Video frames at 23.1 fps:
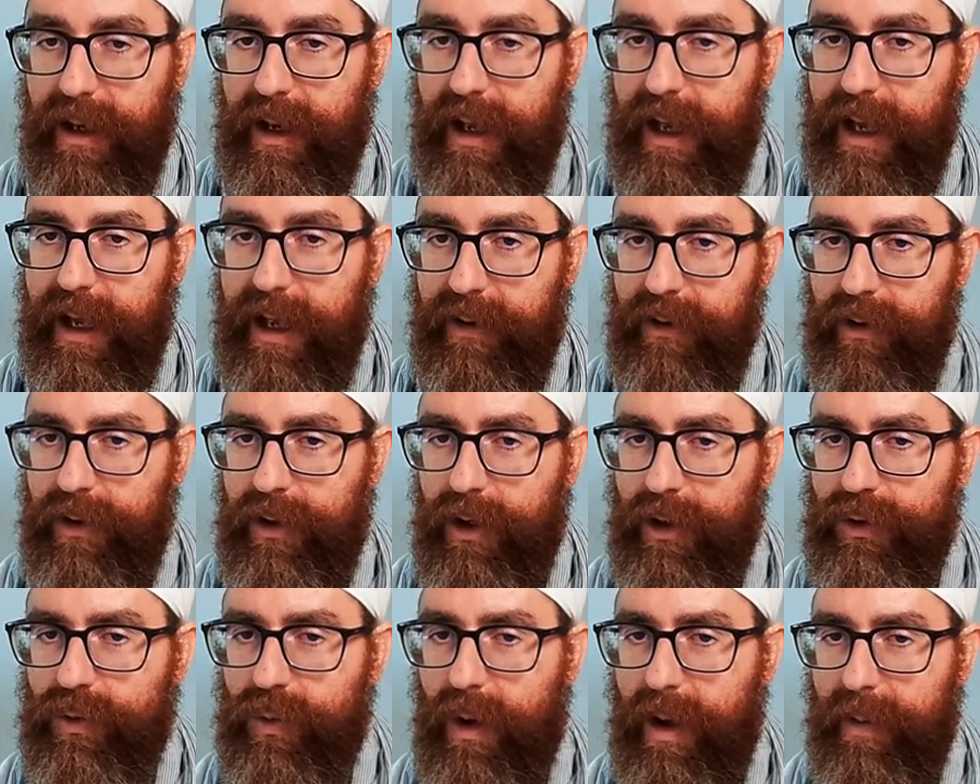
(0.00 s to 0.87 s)

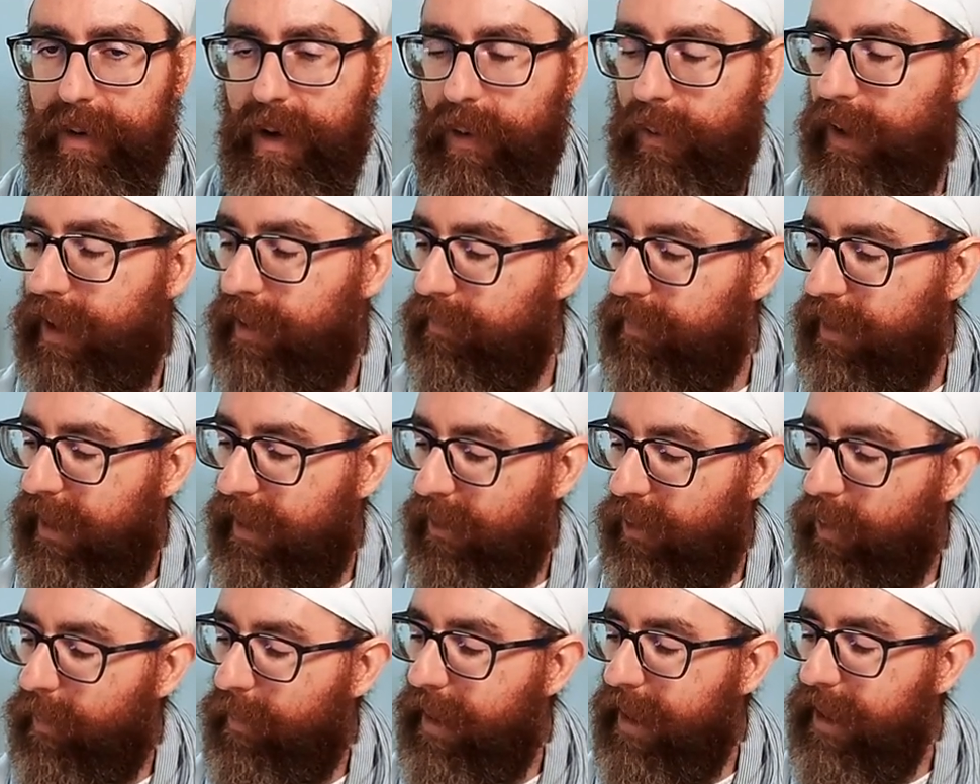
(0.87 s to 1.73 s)
not to everyone,
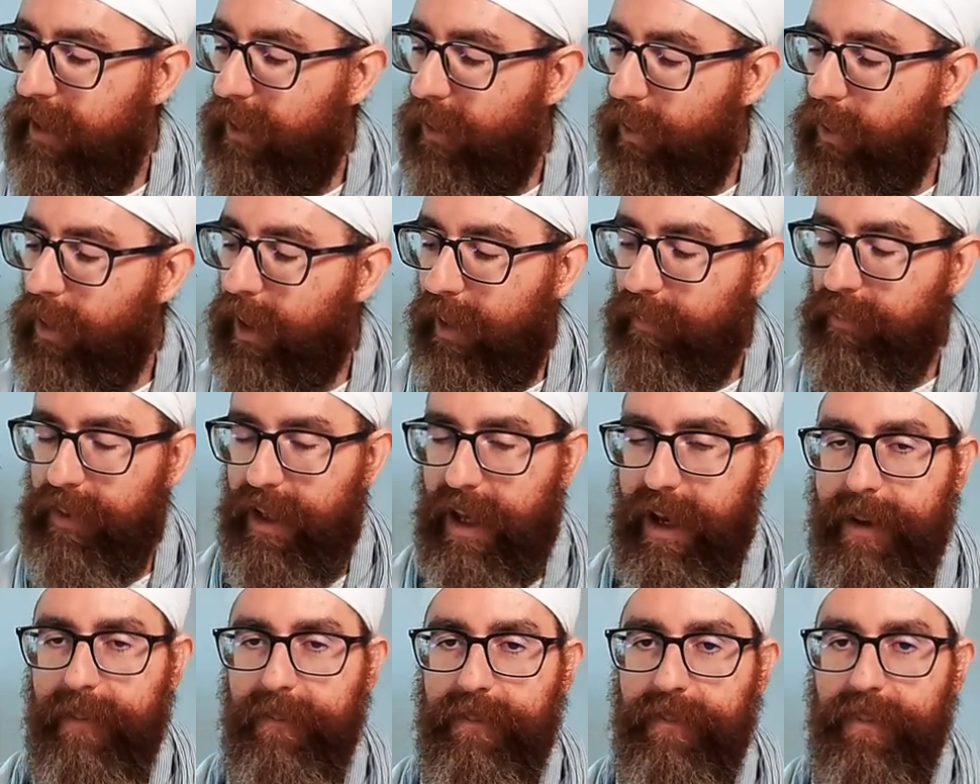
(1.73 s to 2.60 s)
obey hukam,
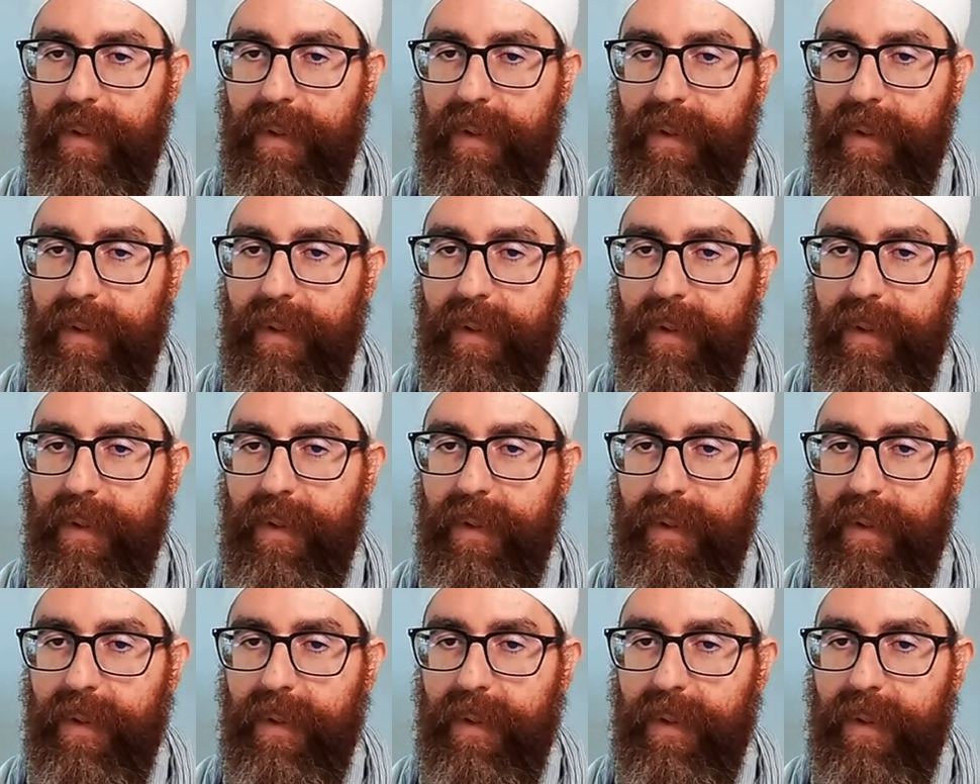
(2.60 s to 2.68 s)
yeah?